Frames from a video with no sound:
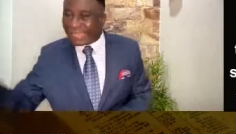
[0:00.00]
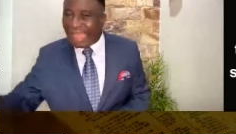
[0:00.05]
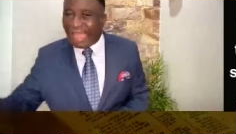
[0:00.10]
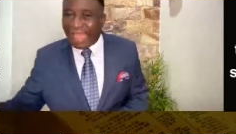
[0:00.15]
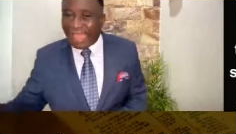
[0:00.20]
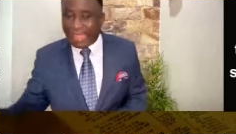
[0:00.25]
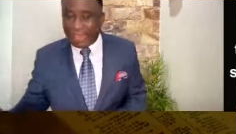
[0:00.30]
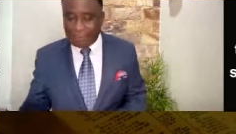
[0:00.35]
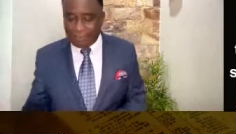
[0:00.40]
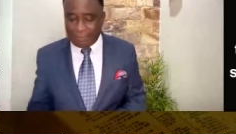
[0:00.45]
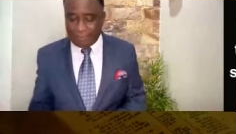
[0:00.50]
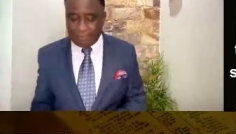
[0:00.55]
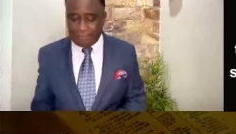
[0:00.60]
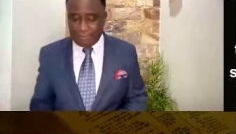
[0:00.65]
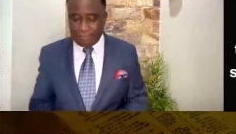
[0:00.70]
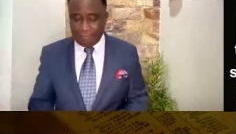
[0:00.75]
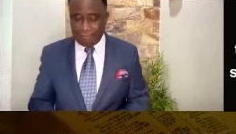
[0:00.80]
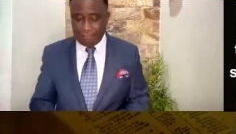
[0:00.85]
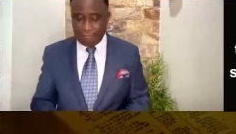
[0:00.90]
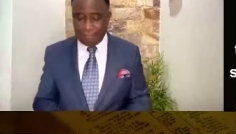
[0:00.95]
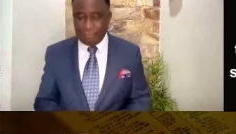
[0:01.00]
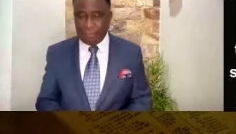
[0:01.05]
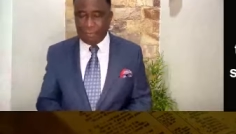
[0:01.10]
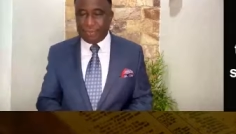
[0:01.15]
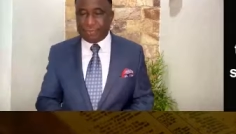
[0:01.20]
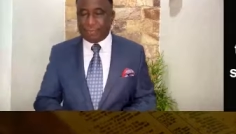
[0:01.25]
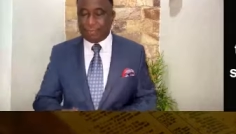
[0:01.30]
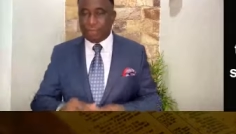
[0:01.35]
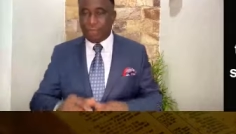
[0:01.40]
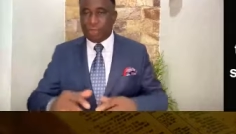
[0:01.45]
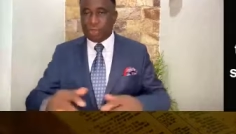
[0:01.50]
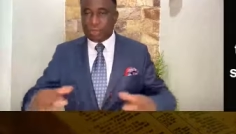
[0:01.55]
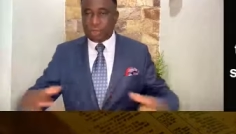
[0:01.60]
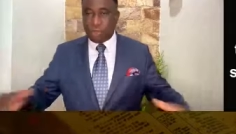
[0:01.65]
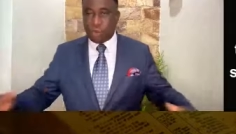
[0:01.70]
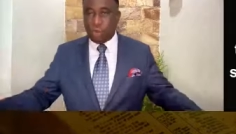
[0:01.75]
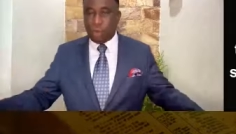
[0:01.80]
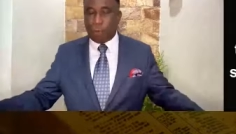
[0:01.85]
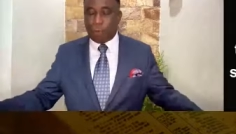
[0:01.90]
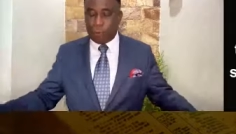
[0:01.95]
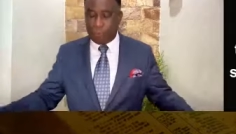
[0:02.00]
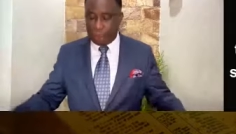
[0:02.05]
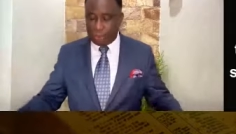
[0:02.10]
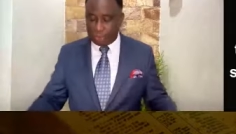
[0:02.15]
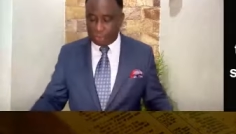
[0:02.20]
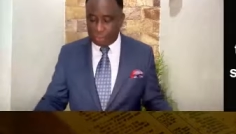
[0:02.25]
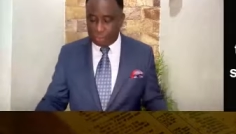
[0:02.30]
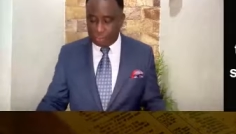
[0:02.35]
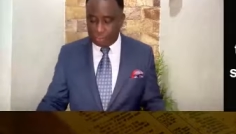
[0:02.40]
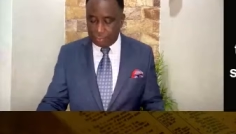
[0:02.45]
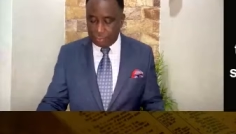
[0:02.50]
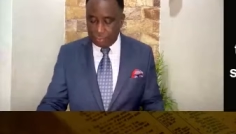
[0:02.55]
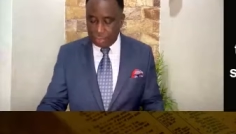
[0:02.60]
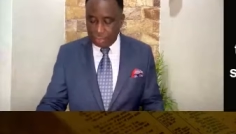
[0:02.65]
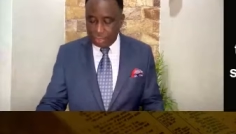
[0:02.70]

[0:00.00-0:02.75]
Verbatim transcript: time. If you want to open it up.